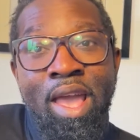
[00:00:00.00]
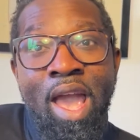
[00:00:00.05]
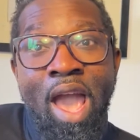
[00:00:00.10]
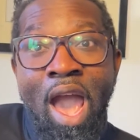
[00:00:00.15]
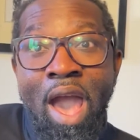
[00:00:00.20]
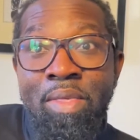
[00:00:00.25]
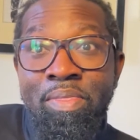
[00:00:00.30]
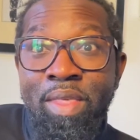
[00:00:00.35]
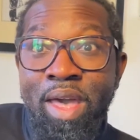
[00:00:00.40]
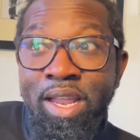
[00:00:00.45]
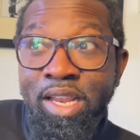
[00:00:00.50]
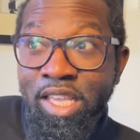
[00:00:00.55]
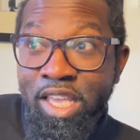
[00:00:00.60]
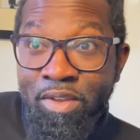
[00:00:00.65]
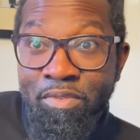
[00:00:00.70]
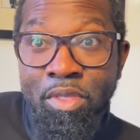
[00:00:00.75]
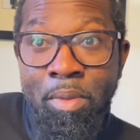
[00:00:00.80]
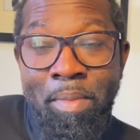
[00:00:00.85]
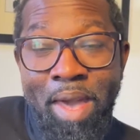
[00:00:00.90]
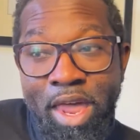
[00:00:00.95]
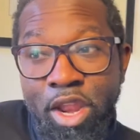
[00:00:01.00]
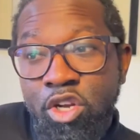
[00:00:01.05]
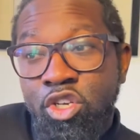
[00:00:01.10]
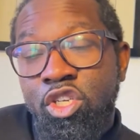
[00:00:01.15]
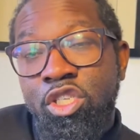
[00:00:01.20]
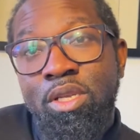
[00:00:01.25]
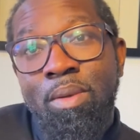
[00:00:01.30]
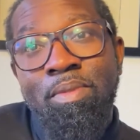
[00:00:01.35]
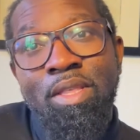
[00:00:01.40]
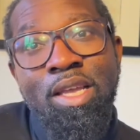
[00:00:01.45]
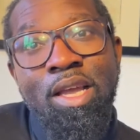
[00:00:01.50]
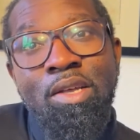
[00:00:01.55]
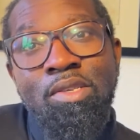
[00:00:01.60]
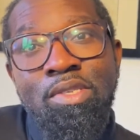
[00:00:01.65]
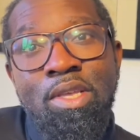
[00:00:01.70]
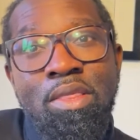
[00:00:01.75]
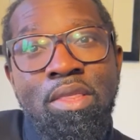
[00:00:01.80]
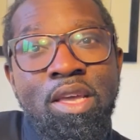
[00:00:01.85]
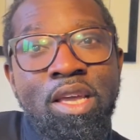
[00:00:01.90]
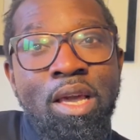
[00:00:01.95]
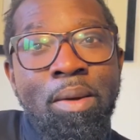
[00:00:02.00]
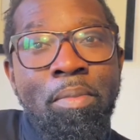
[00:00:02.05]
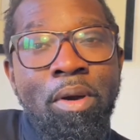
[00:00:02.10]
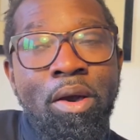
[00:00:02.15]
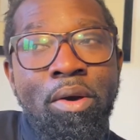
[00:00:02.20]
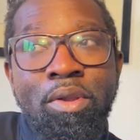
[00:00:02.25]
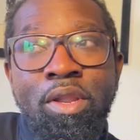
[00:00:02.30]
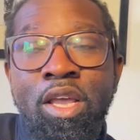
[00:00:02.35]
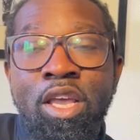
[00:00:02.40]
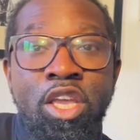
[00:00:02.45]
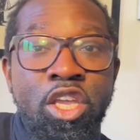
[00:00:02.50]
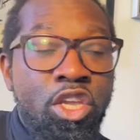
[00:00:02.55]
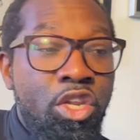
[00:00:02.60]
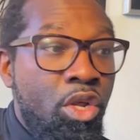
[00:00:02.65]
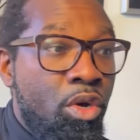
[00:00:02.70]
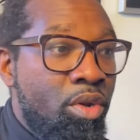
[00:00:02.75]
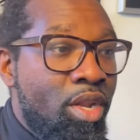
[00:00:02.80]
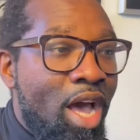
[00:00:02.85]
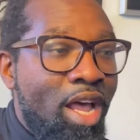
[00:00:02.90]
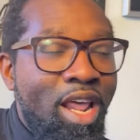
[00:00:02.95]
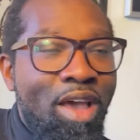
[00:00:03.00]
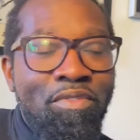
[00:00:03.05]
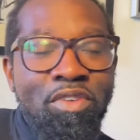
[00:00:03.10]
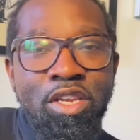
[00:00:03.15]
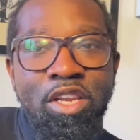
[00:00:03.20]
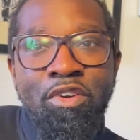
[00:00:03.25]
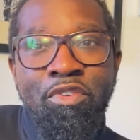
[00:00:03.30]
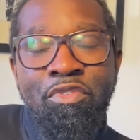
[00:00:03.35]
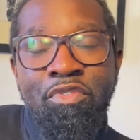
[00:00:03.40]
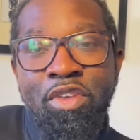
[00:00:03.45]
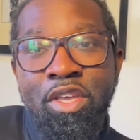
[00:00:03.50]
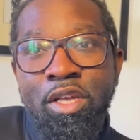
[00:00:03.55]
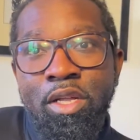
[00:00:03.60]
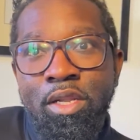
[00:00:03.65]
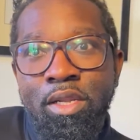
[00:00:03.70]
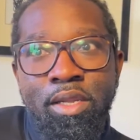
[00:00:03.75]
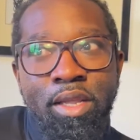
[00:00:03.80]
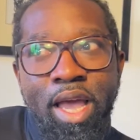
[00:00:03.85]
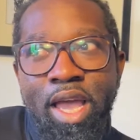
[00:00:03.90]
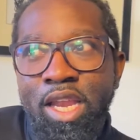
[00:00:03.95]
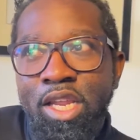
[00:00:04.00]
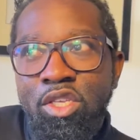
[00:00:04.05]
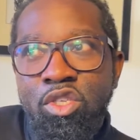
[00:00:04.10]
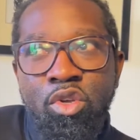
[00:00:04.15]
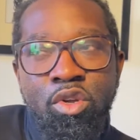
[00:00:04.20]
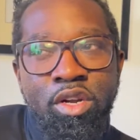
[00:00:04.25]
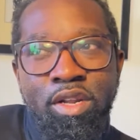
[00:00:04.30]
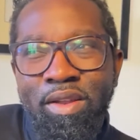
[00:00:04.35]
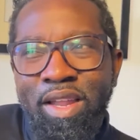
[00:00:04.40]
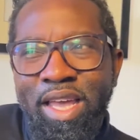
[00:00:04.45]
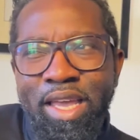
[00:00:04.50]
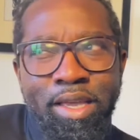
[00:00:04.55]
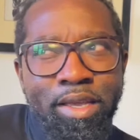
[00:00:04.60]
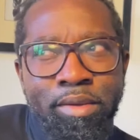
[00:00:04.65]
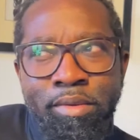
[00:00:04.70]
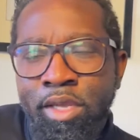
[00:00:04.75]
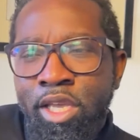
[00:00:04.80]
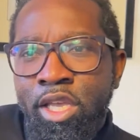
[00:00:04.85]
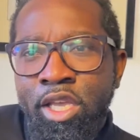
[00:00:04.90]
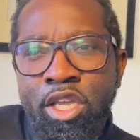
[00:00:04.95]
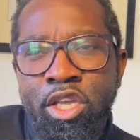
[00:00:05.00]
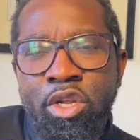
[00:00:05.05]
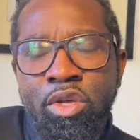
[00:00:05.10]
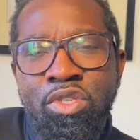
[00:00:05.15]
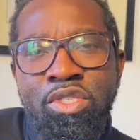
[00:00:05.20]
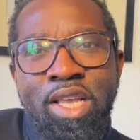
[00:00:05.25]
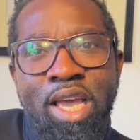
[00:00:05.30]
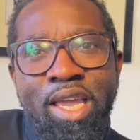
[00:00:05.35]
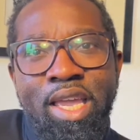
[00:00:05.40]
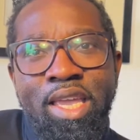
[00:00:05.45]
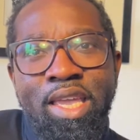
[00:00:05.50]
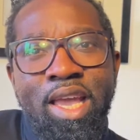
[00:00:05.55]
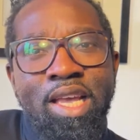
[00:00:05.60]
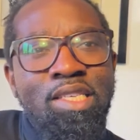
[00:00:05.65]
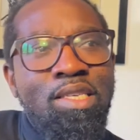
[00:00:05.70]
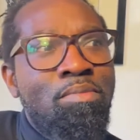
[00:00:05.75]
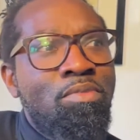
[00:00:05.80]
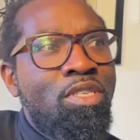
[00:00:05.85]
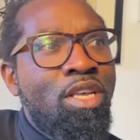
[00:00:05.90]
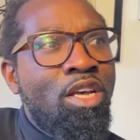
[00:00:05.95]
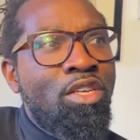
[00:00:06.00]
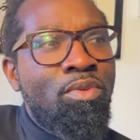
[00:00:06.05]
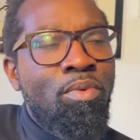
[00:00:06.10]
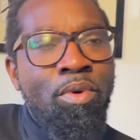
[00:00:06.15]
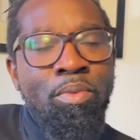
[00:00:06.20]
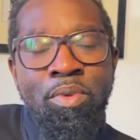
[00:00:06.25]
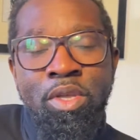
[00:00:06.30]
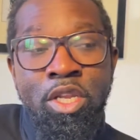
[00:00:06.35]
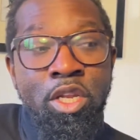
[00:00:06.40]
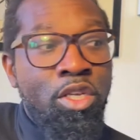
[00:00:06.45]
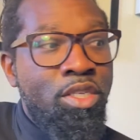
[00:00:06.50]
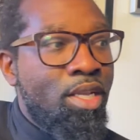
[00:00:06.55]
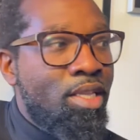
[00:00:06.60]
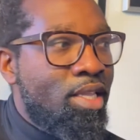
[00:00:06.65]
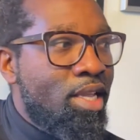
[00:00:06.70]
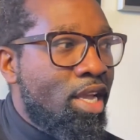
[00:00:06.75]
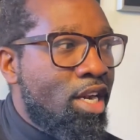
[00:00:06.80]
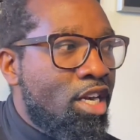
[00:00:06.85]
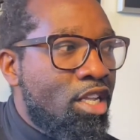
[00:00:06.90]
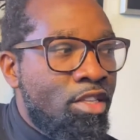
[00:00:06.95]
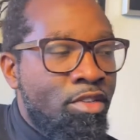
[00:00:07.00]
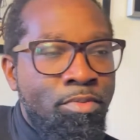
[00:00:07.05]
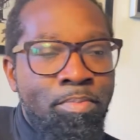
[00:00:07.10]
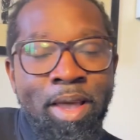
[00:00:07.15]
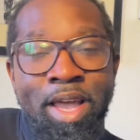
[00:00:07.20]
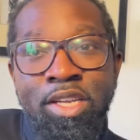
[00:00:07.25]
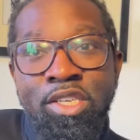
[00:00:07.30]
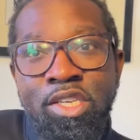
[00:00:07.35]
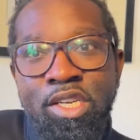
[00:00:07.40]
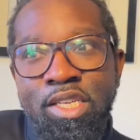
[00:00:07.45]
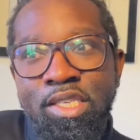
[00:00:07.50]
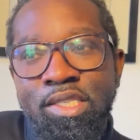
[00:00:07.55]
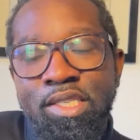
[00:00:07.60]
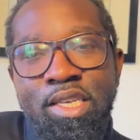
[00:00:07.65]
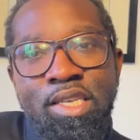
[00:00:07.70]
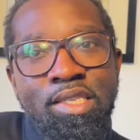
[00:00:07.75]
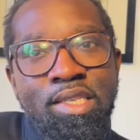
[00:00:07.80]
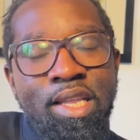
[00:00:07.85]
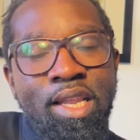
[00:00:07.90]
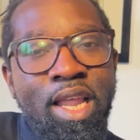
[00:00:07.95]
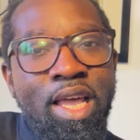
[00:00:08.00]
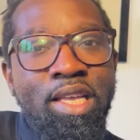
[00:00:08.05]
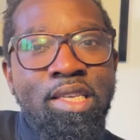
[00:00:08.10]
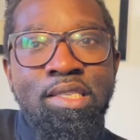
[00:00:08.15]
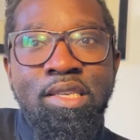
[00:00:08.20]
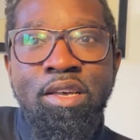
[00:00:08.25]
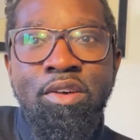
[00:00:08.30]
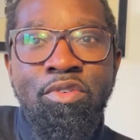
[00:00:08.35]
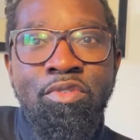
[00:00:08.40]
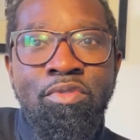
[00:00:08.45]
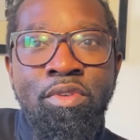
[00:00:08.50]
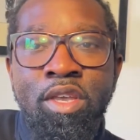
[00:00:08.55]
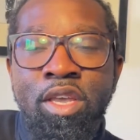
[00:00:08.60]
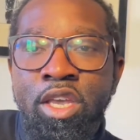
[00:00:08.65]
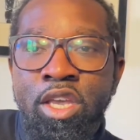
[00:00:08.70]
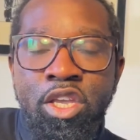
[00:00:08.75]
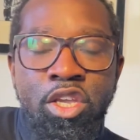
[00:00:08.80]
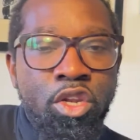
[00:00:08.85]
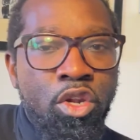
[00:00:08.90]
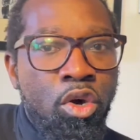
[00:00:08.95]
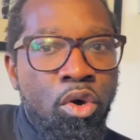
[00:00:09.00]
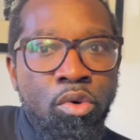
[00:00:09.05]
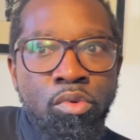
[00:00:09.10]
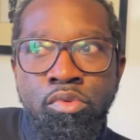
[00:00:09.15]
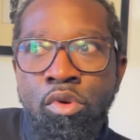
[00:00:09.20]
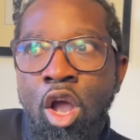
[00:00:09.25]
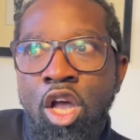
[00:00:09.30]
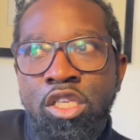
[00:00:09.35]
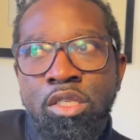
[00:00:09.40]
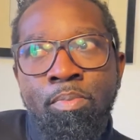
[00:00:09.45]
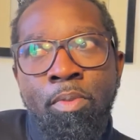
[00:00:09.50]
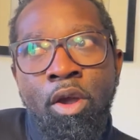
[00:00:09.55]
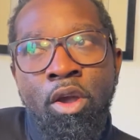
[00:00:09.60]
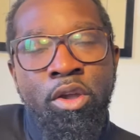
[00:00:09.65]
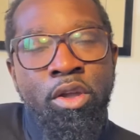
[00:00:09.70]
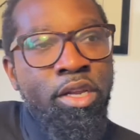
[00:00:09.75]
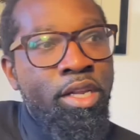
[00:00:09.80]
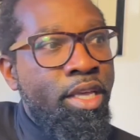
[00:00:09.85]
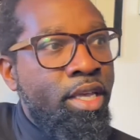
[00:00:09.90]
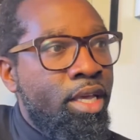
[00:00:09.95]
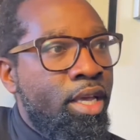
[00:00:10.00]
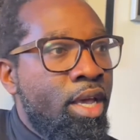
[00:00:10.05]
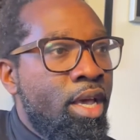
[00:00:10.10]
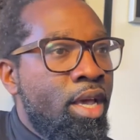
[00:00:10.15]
and then give the manager something else to think about, not having to feel any sort of like, second guess himself when he looks at the end of this bench and he sees the likes of, Ross Barkley,